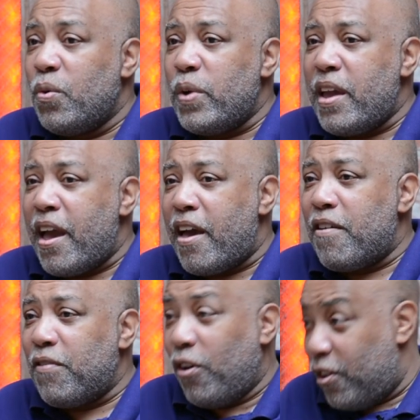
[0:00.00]
We
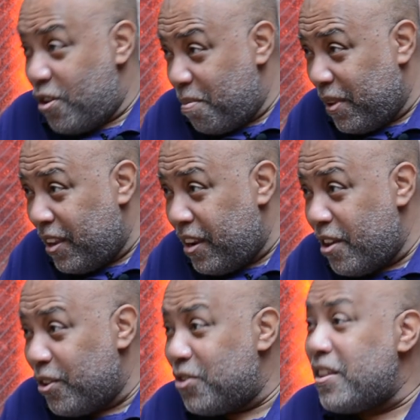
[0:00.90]
have all you
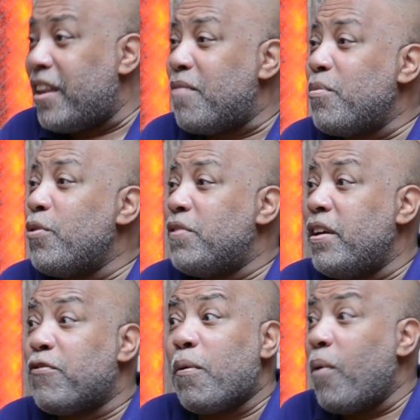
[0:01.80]
millennials that have moved
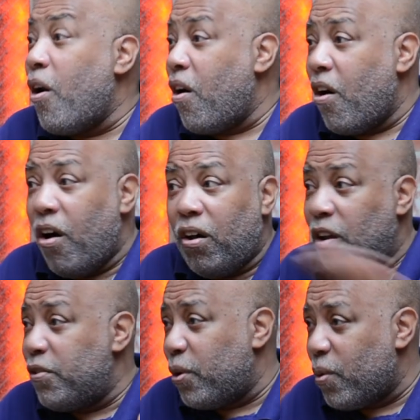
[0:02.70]
here from all
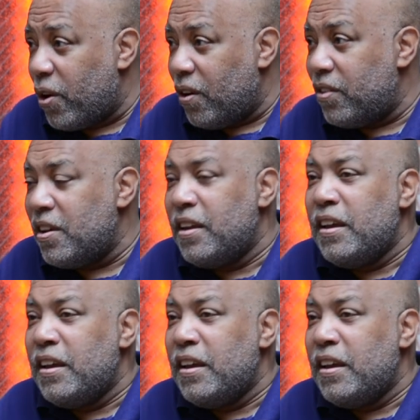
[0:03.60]
over the world.